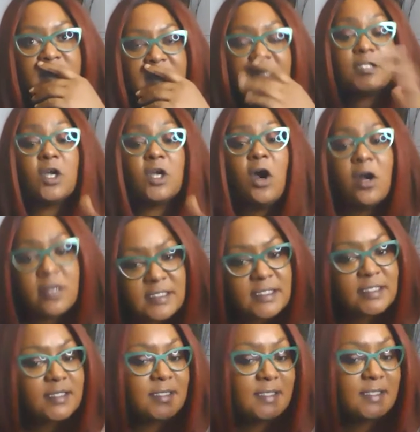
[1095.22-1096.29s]
it's hard
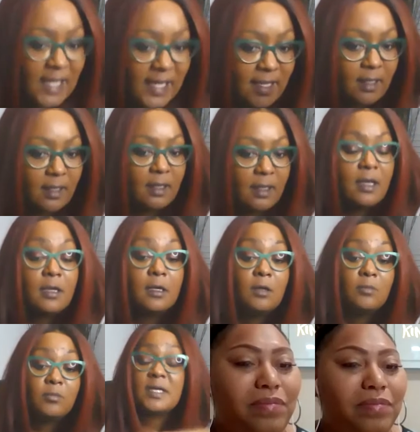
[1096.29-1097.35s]
to say
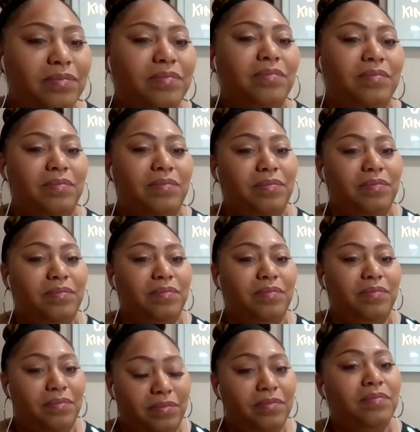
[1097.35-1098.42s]
because yes, there's
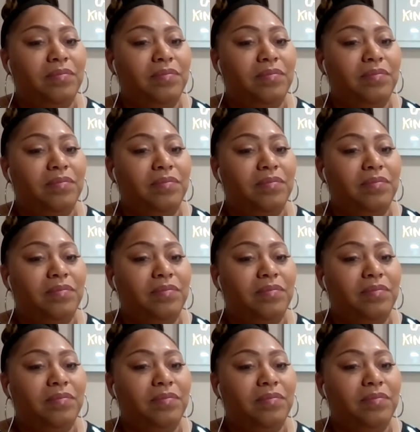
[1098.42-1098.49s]
still.